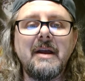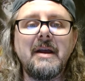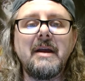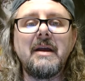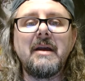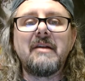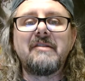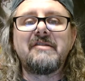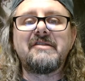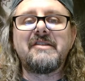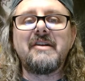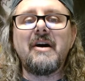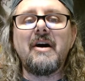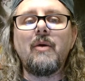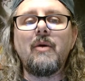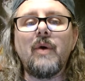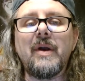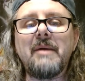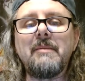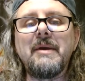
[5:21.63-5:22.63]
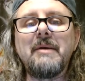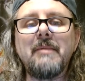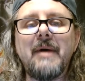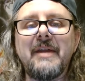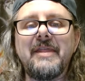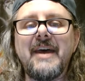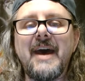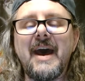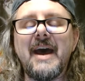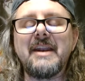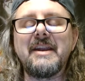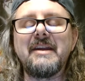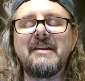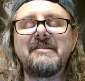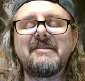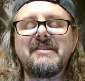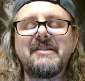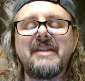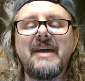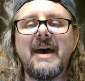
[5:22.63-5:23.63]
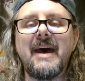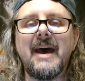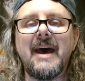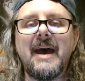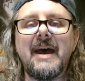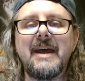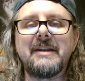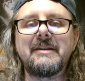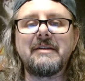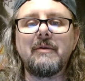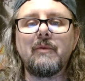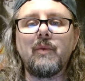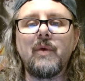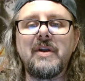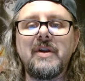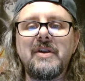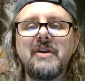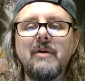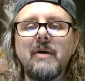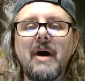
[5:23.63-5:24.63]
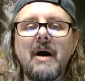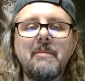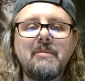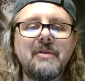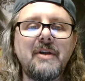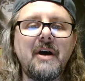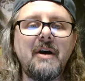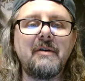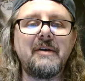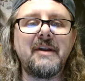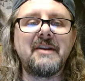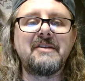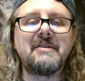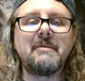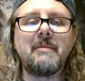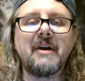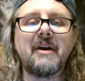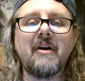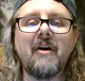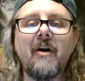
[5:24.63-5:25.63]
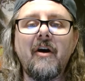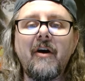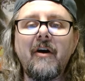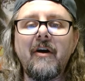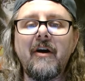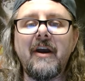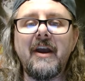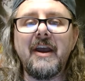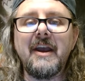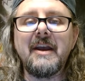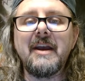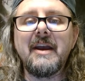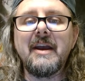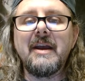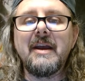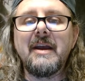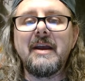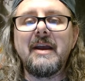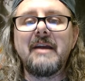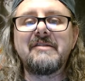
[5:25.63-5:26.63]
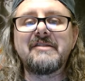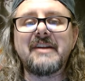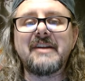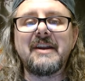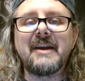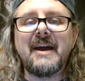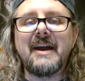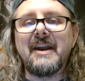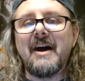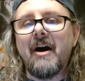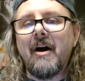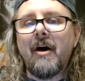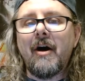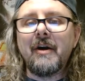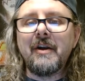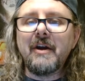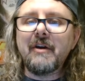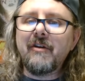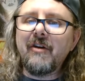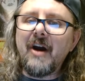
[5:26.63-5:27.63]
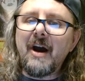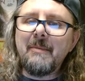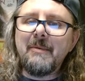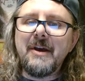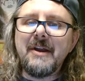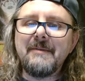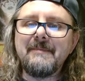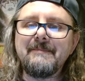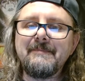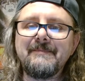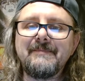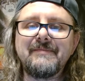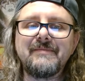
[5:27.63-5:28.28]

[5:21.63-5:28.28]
So what I mean by that is that when you upload into Mecari, it's going to kind of auto crop it.